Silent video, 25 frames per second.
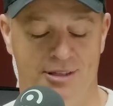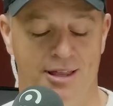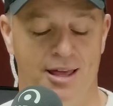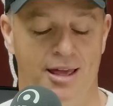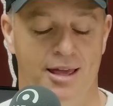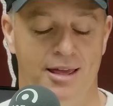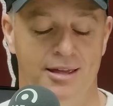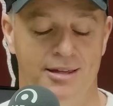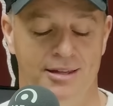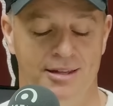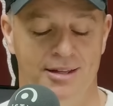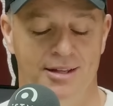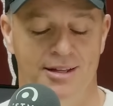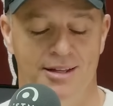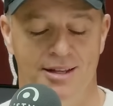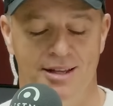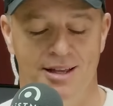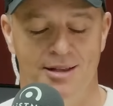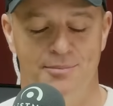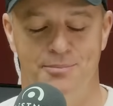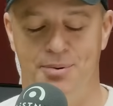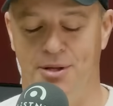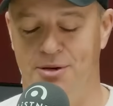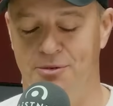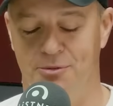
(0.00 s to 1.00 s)
there.
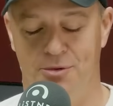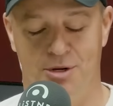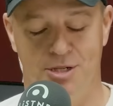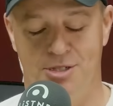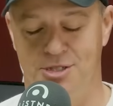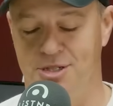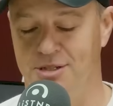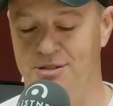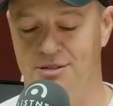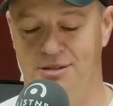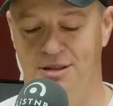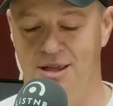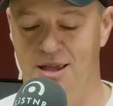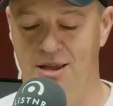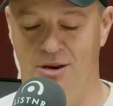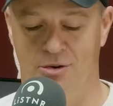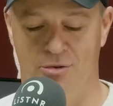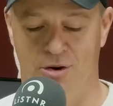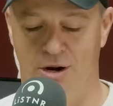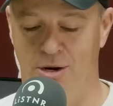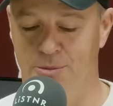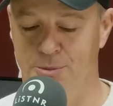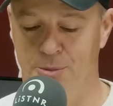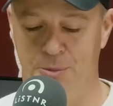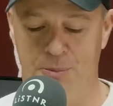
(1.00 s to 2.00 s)
But Richard,
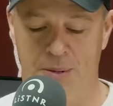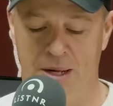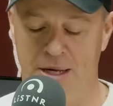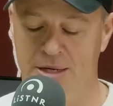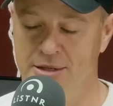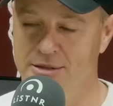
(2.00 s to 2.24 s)
incredible, mate.